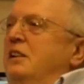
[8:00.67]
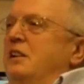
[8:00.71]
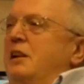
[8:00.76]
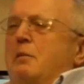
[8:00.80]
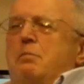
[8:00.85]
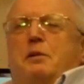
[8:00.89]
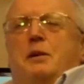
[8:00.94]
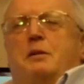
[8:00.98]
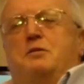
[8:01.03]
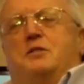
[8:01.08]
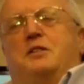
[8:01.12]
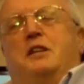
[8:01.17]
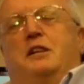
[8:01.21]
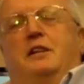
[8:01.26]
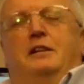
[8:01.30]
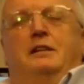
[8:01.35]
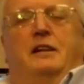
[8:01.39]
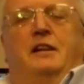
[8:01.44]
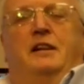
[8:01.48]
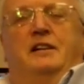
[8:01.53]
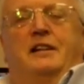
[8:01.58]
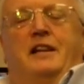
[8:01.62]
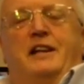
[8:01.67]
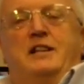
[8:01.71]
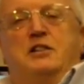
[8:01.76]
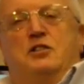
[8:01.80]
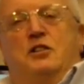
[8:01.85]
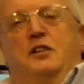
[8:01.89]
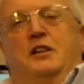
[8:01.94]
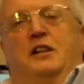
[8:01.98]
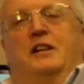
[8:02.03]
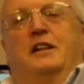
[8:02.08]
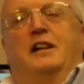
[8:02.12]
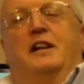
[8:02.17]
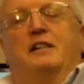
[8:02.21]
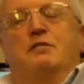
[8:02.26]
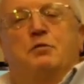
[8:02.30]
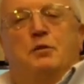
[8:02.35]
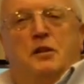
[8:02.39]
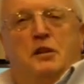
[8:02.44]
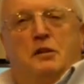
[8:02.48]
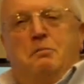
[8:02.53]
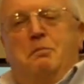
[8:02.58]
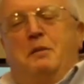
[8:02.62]
I perhaps did in later on in life
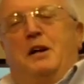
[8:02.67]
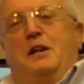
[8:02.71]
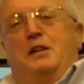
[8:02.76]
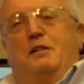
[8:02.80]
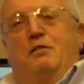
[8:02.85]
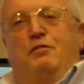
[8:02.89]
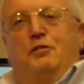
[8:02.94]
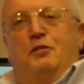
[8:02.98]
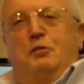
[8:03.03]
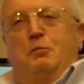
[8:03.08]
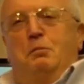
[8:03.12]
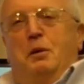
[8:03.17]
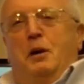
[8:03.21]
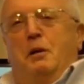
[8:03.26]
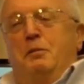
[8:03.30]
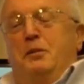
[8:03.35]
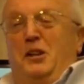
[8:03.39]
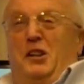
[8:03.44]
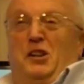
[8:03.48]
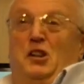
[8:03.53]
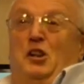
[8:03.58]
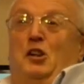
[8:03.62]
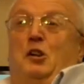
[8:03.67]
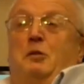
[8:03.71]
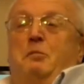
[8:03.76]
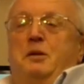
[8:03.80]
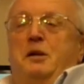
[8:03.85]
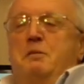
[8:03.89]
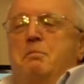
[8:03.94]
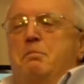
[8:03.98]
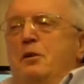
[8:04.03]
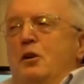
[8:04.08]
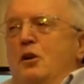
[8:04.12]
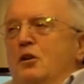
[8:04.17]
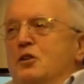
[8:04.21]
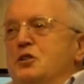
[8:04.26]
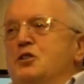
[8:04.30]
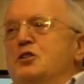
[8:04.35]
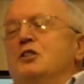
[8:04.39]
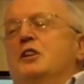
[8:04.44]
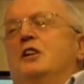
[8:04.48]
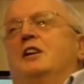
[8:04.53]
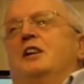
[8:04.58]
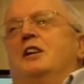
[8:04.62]
when I'd made a few bob and I got a bit
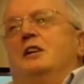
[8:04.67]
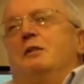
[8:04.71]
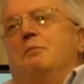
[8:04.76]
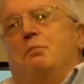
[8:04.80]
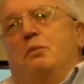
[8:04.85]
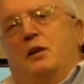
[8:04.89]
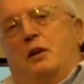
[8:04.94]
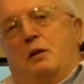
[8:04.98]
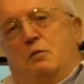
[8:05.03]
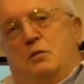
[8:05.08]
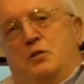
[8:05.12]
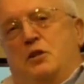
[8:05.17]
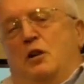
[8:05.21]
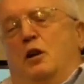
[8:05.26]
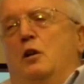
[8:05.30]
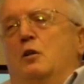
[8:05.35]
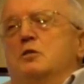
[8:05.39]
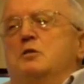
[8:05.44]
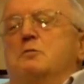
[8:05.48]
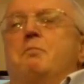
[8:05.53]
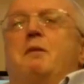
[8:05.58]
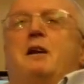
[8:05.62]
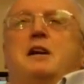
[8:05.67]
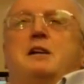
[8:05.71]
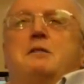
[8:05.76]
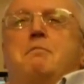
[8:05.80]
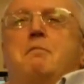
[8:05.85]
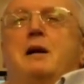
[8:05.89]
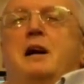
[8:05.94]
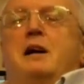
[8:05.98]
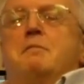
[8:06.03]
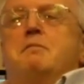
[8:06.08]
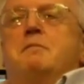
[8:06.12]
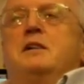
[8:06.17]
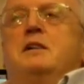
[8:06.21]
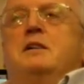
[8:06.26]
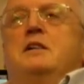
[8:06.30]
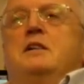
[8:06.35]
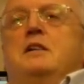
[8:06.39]
posh, but it was always my mum.